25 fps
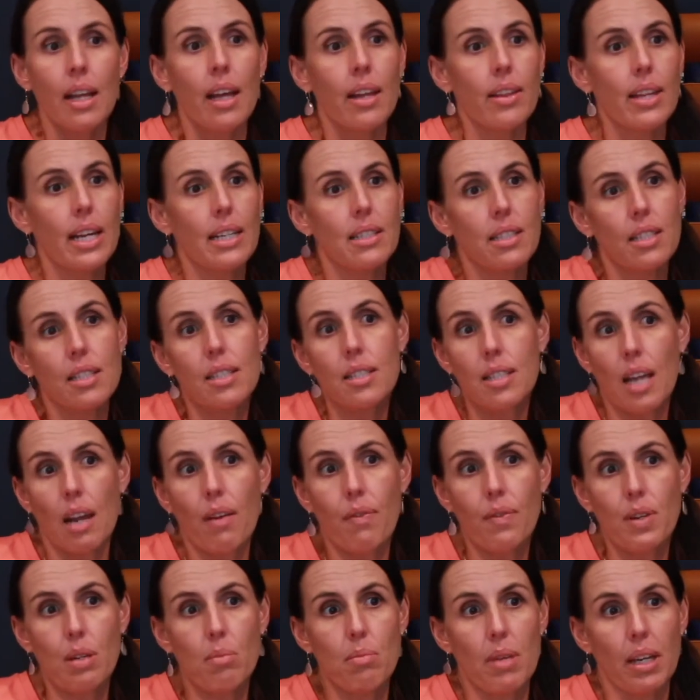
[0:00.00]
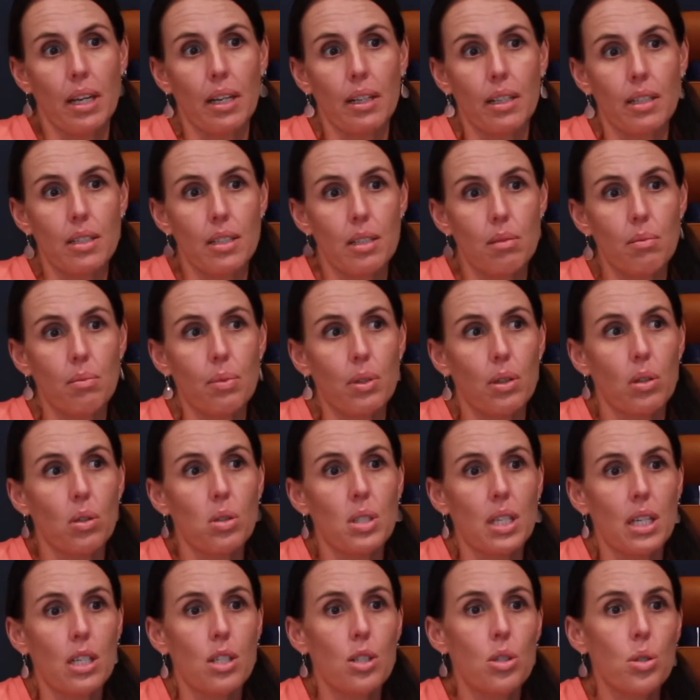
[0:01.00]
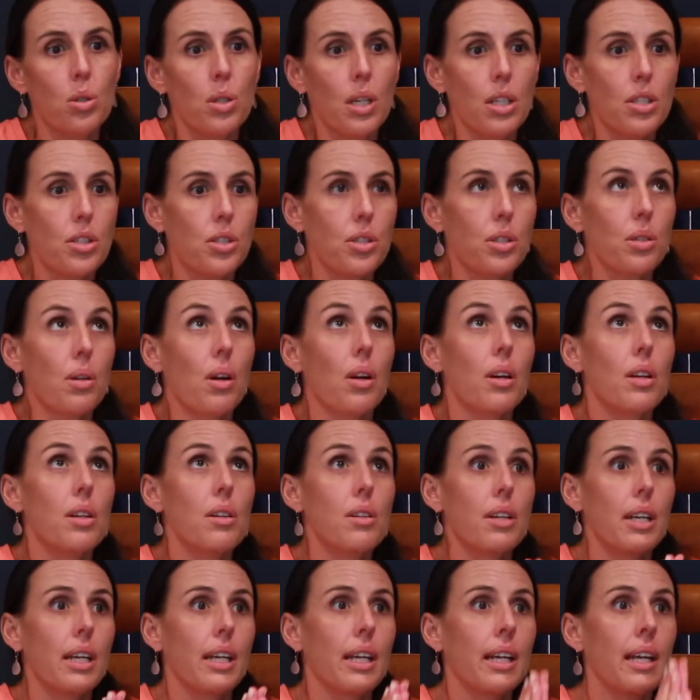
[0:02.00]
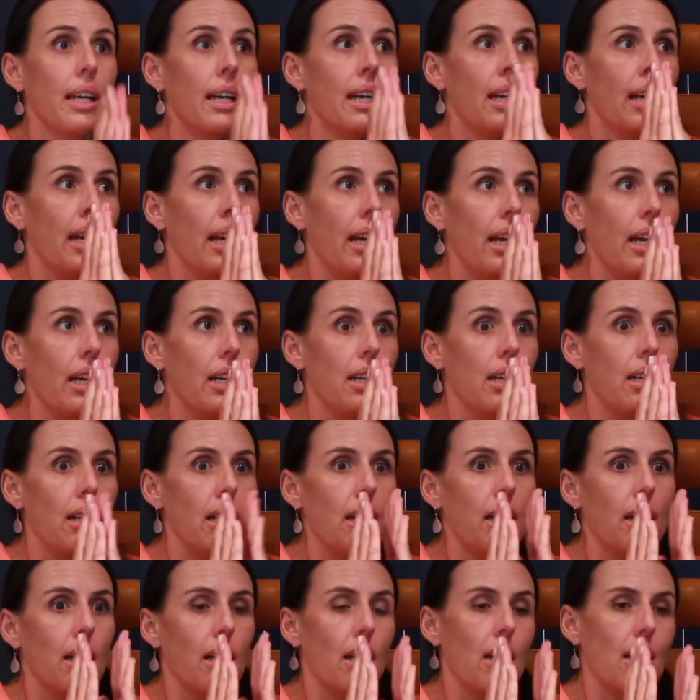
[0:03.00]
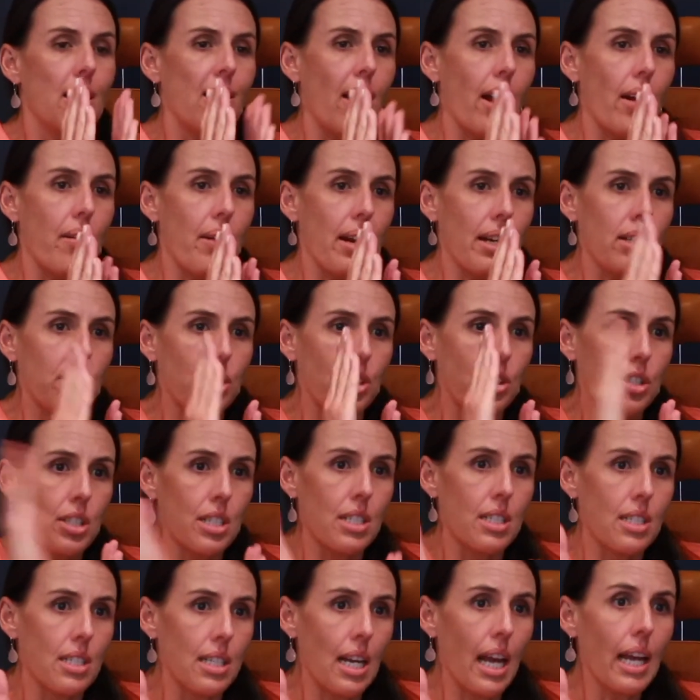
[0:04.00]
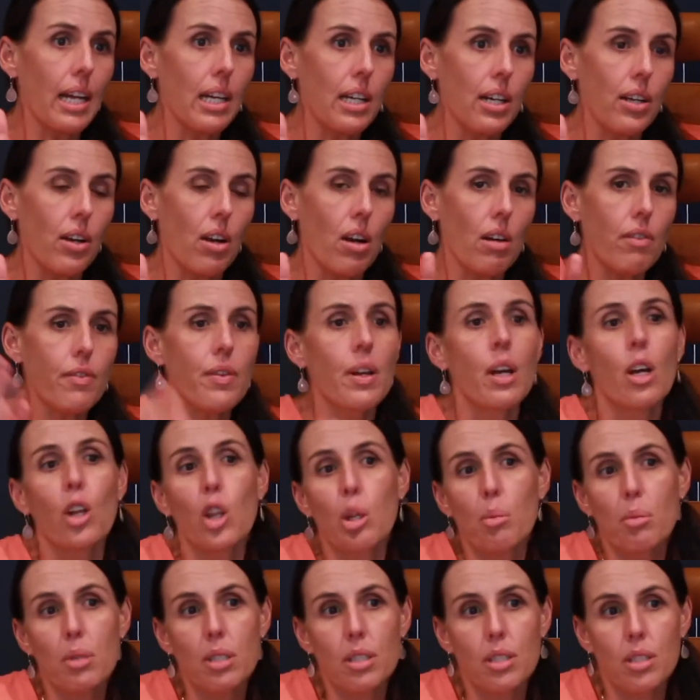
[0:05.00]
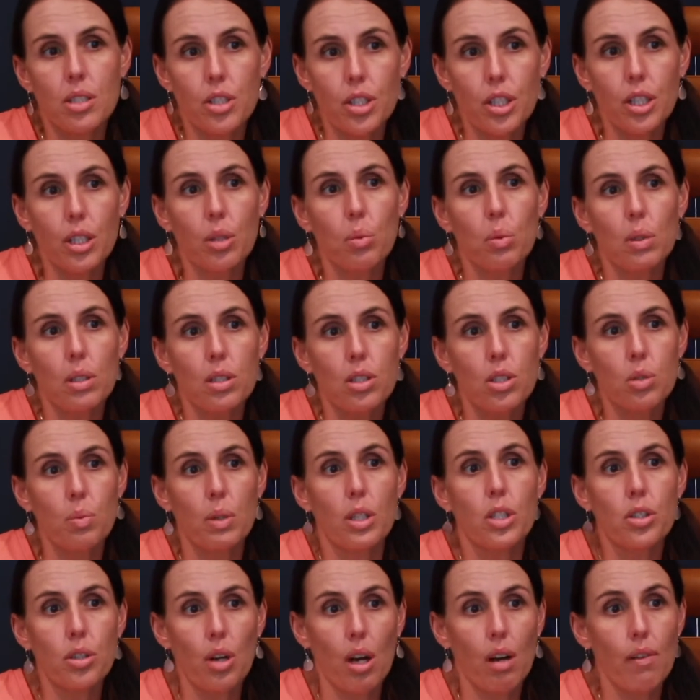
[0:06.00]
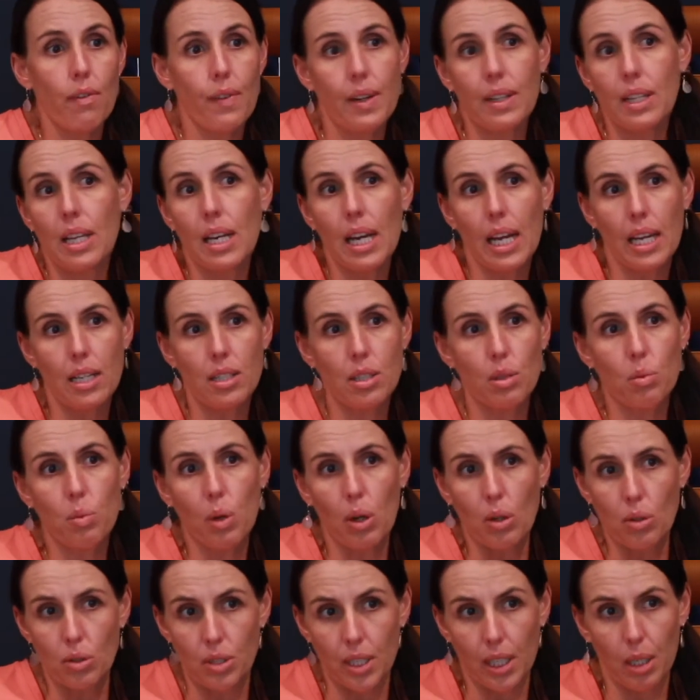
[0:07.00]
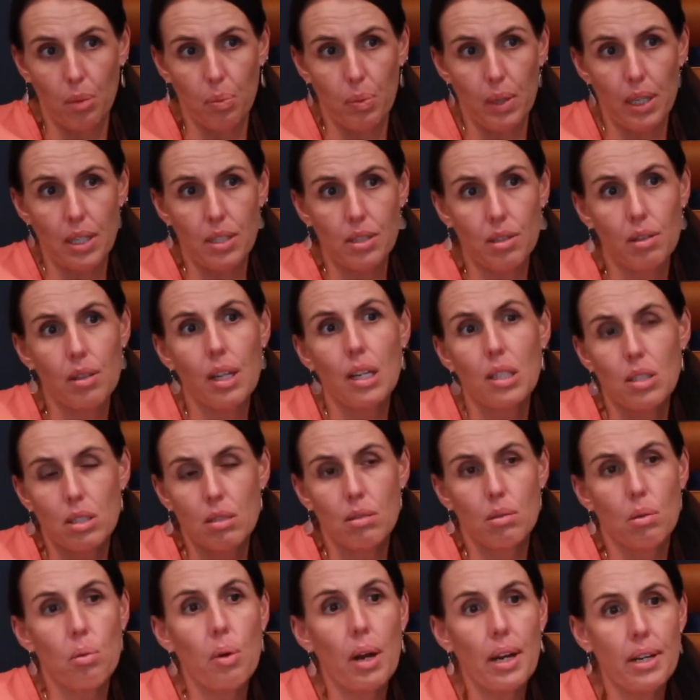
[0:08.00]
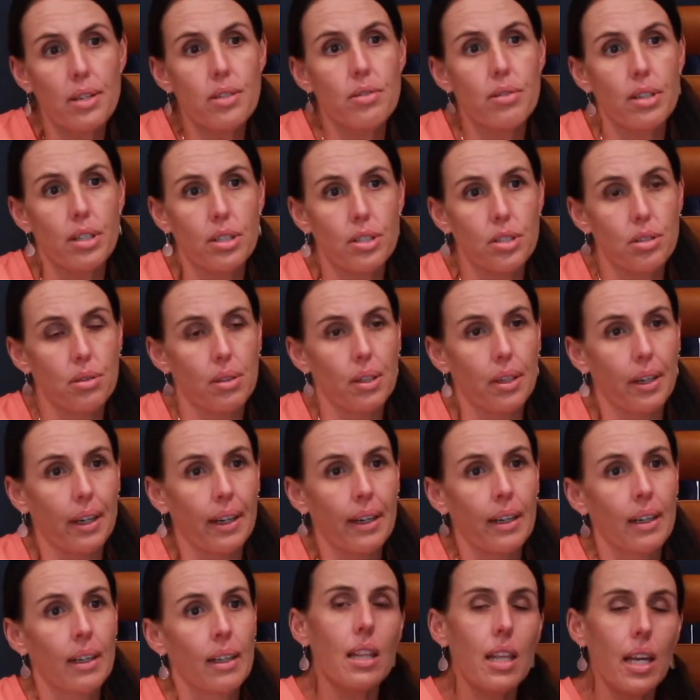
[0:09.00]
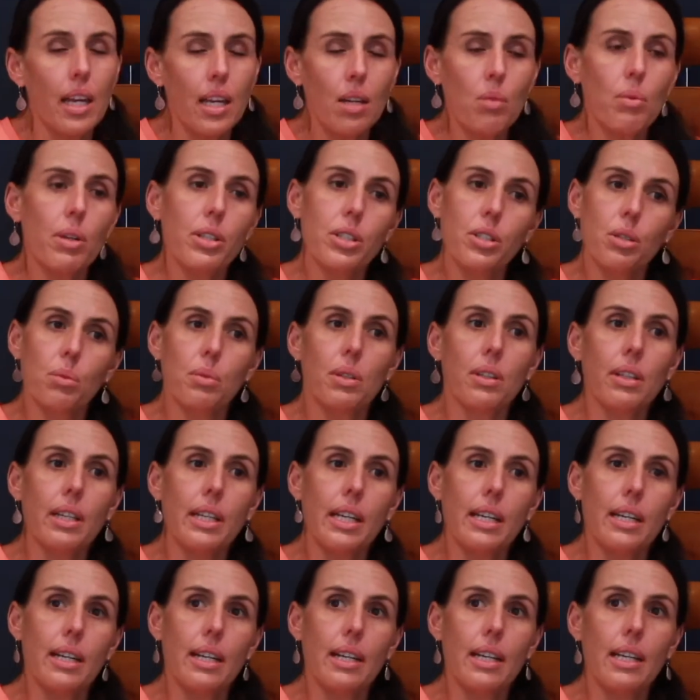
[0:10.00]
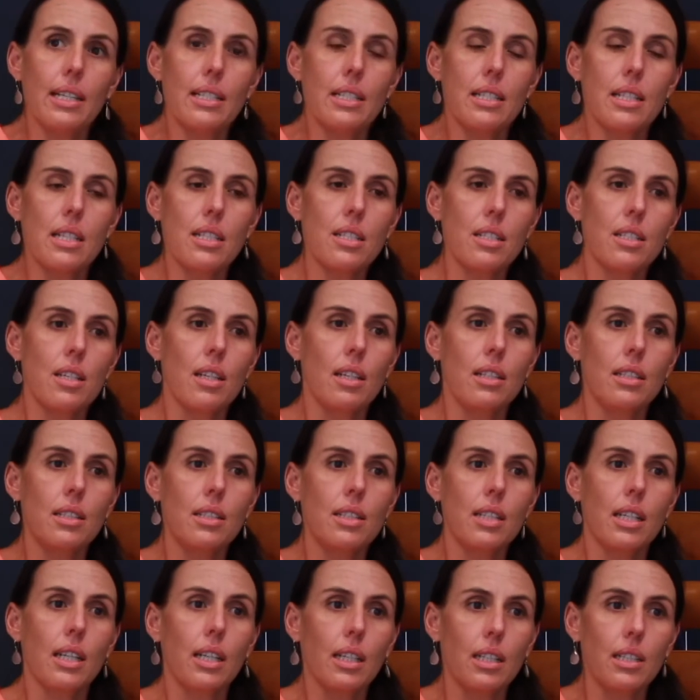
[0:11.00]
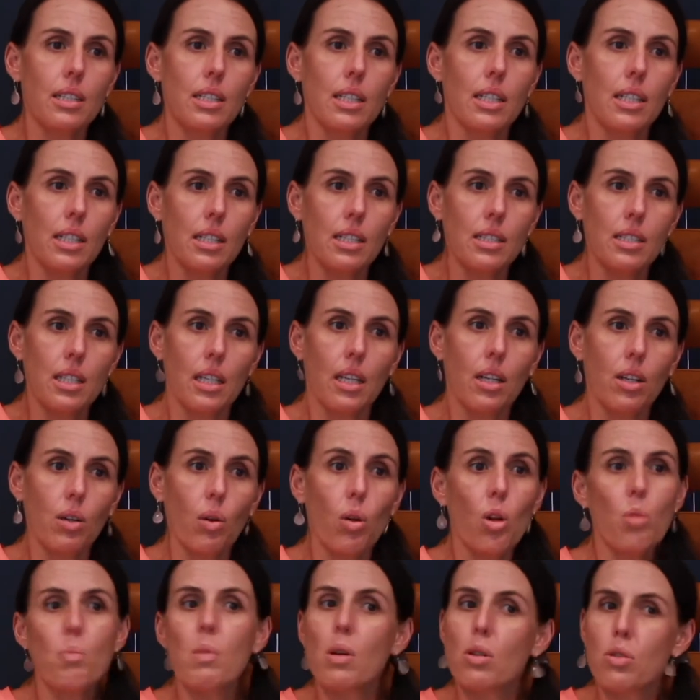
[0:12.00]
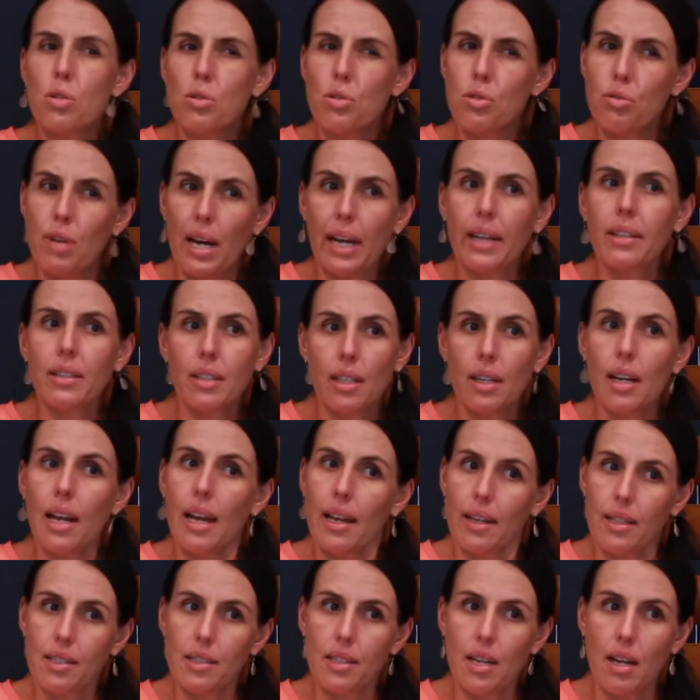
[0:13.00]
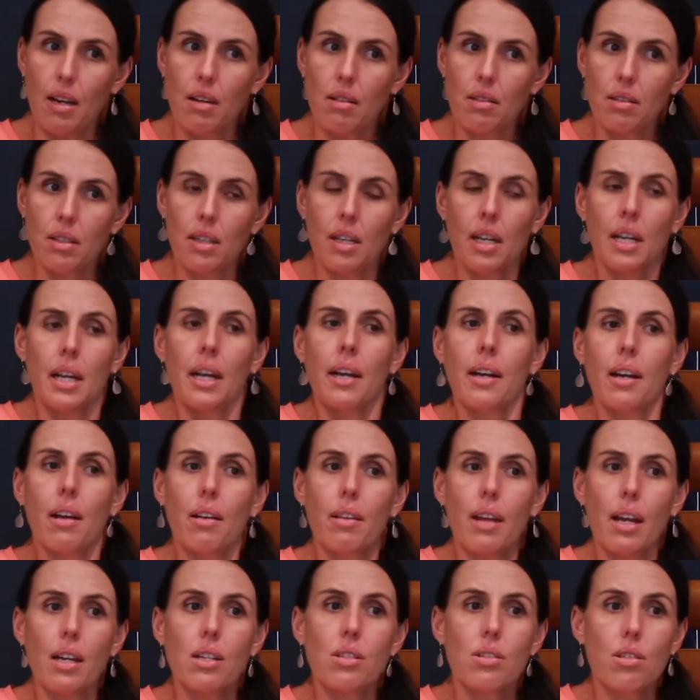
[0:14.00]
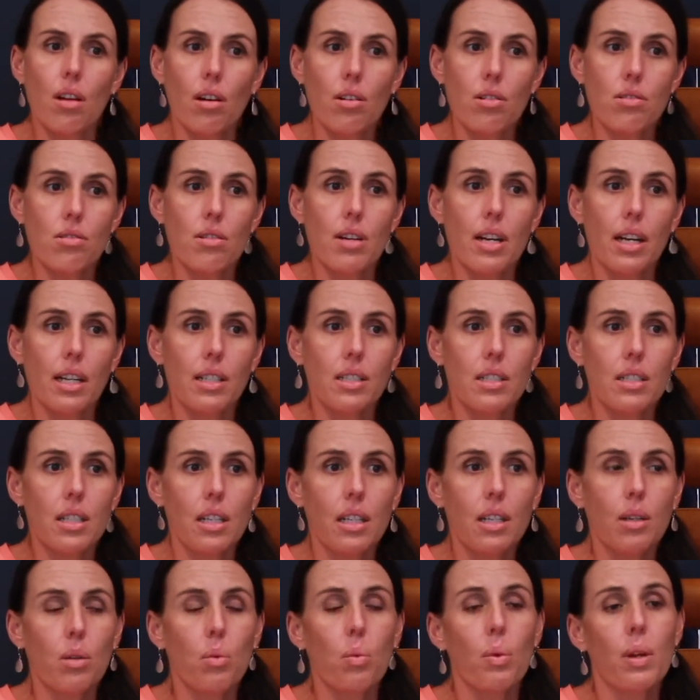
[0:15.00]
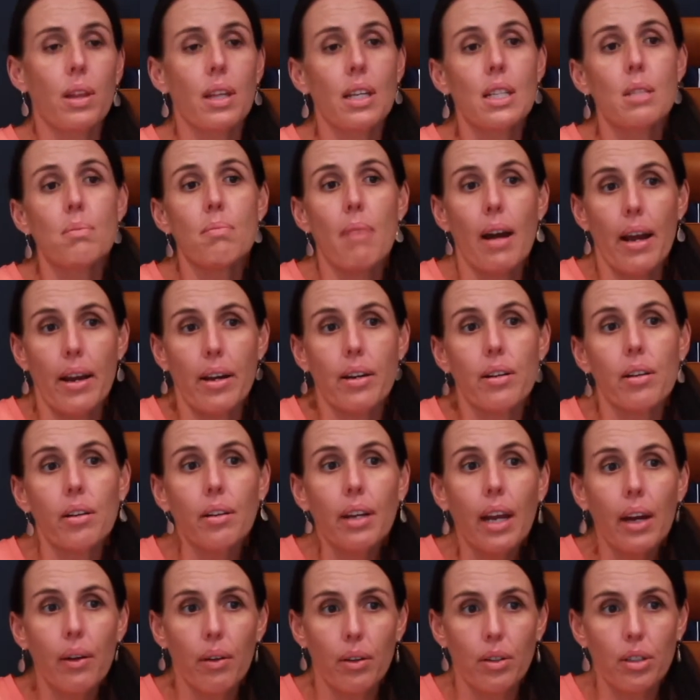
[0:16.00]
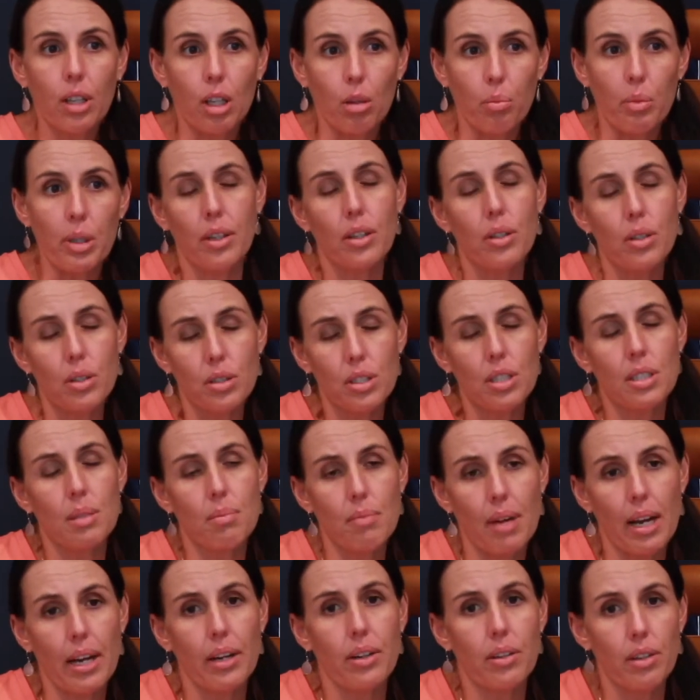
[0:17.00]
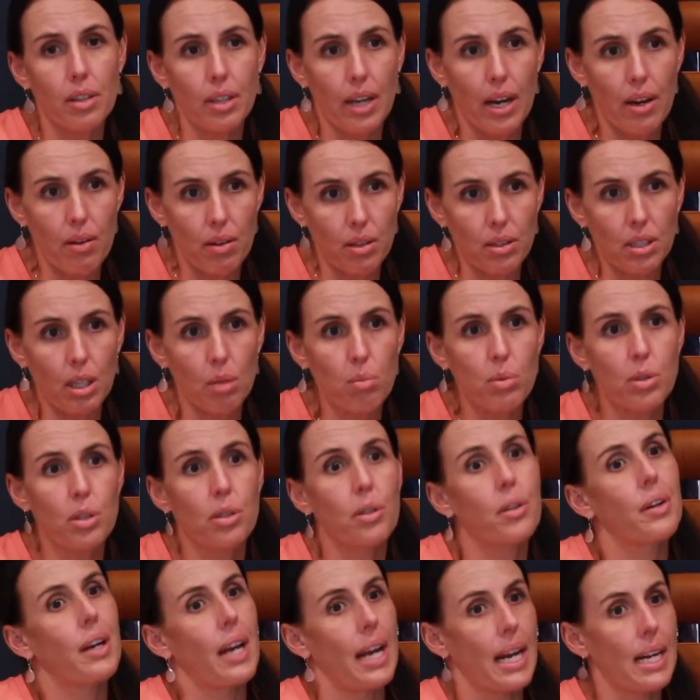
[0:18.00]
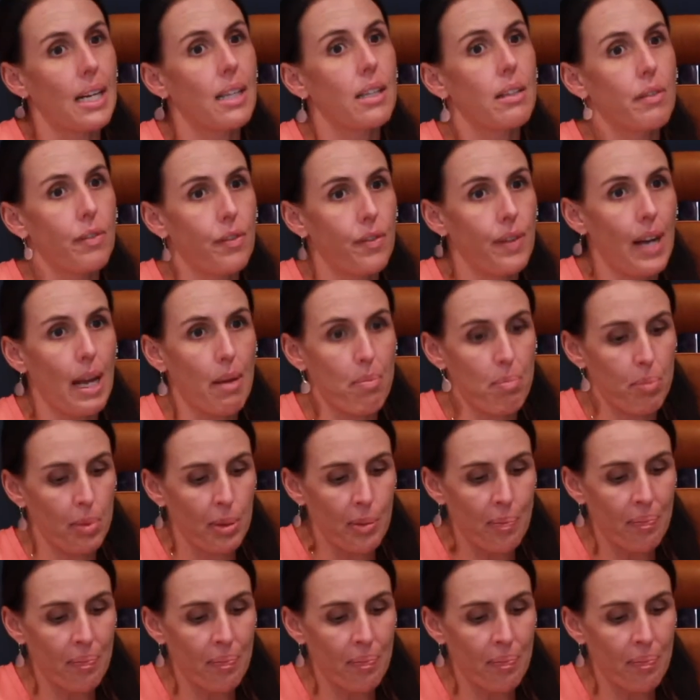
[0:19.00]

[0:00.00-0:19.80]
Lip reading: That's a safety mechanism, because as soon as you are looking in the direction just slightly off, the machine will switch off and the laser won't take place. So that's quite reassuring. Then what you will hear is this tick, tick, tick, almost tractor-like sound. Now that's Dr. Aleksic with his microkeratome. He uses a microkeratome to create the flap.